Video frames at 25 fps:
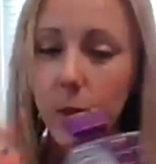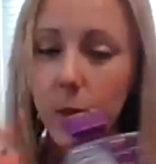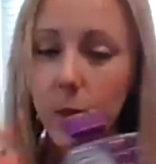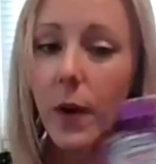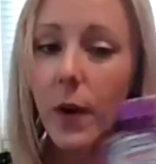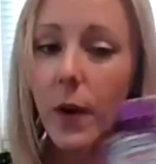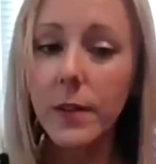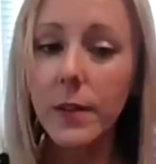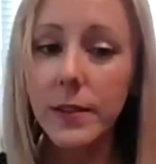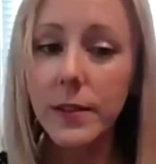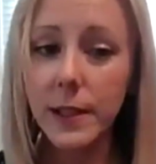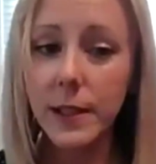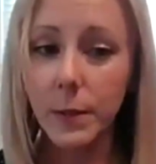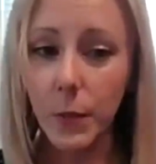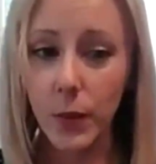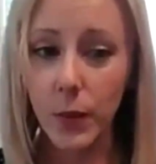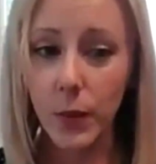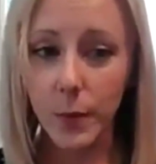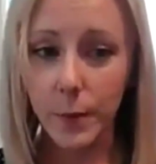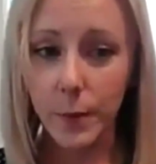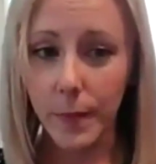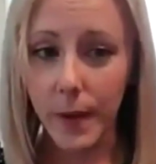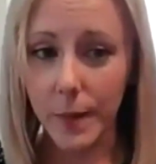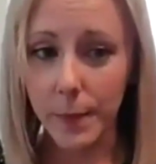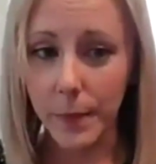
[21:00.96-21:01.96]
we all need
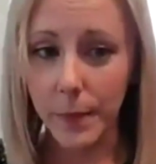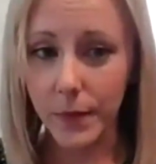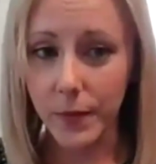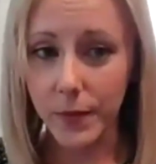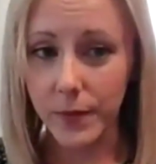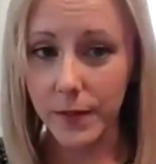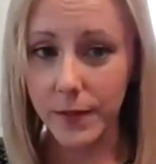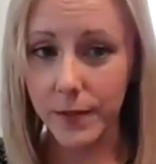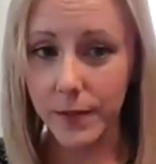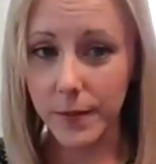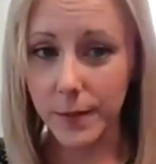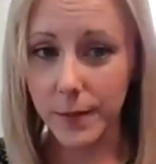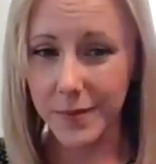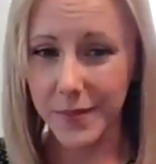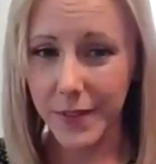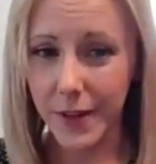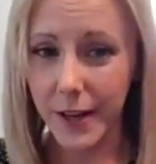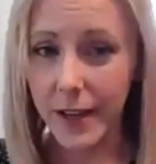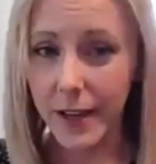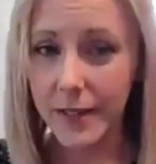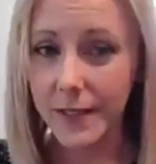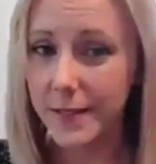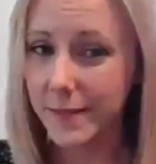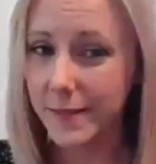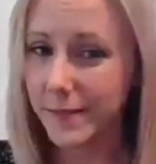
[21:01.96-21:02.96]
more bubbles,
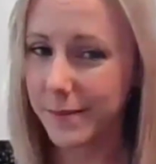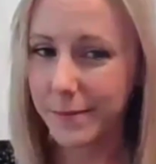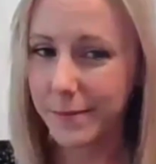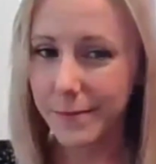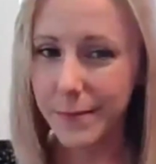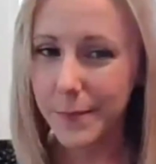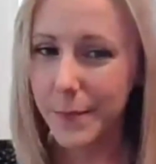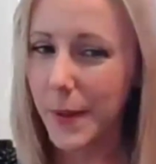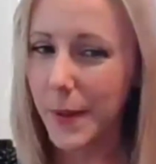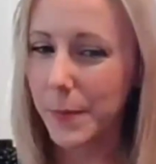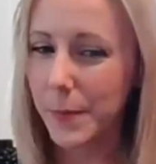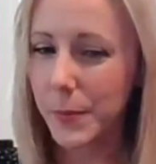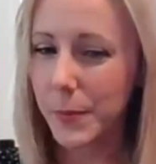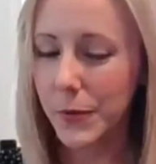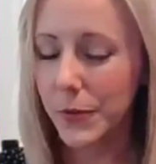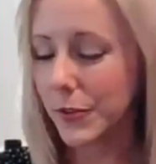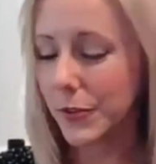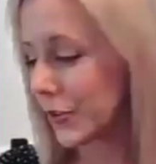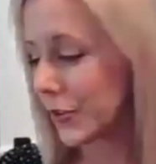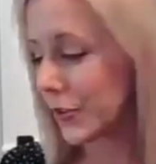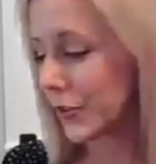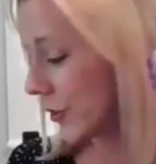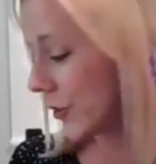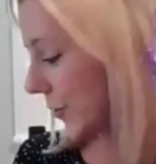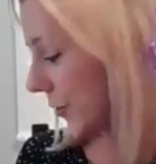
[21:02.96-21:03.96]
right? Bubbles
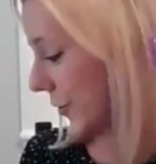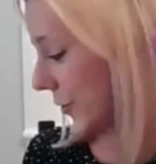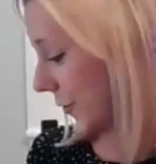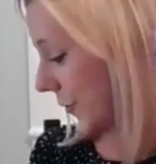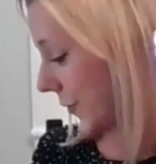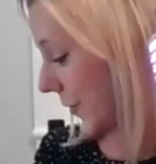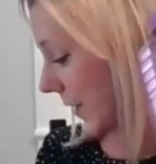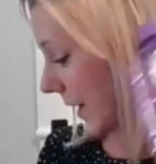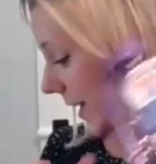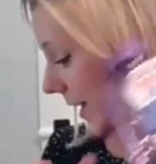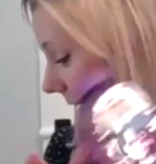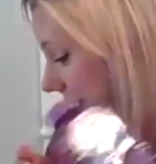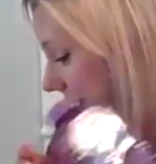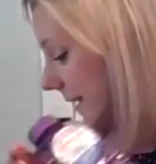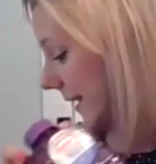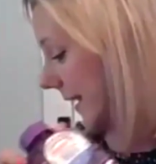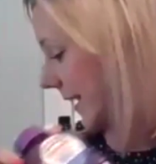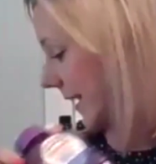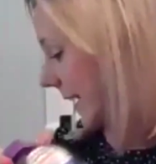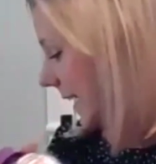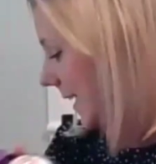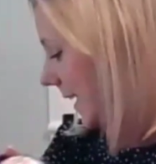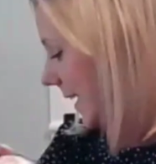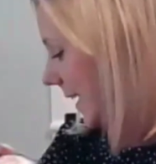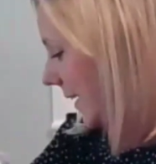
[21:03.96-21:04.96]
are just fun.
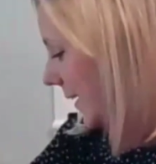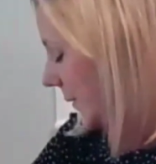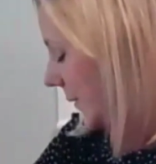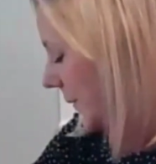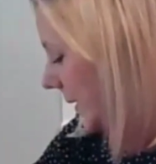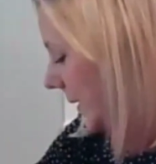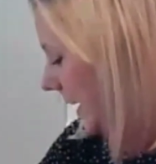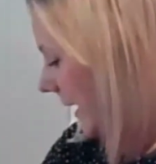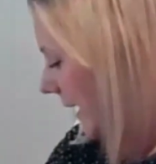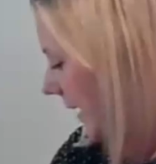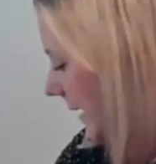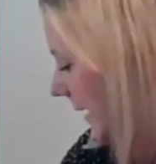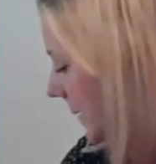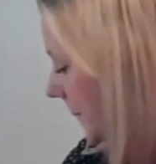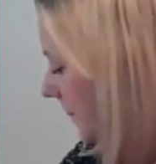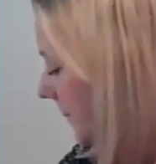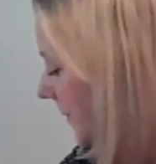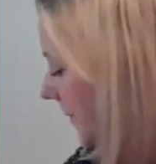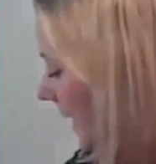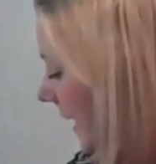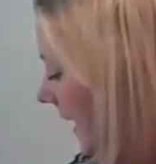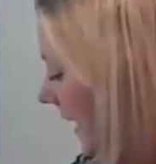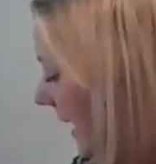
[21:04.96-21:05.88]
Okay.